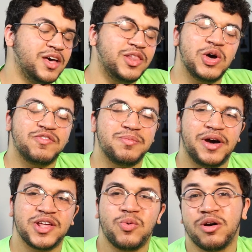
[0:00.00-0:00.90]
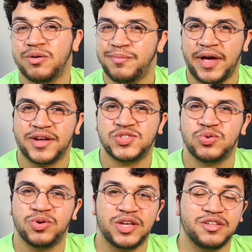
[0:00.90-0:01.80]
Hello everybody, welcome back
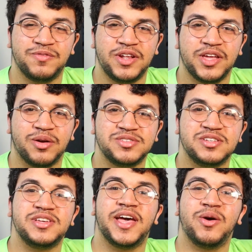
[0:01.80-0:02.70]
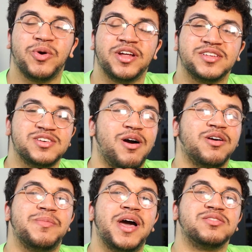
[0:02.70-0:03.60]
to another video. Today we're going to
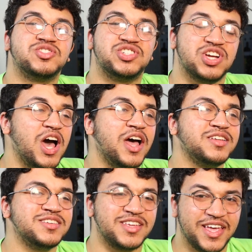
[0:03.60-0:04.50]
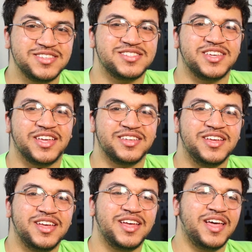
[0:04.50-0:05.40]
talk about Sean Kingston
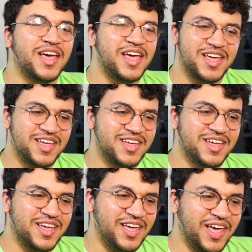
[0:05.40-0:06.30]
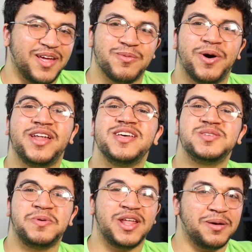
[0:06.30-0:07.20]
and what
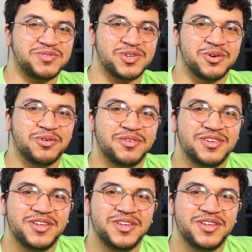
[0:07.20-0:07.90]
he's been up to.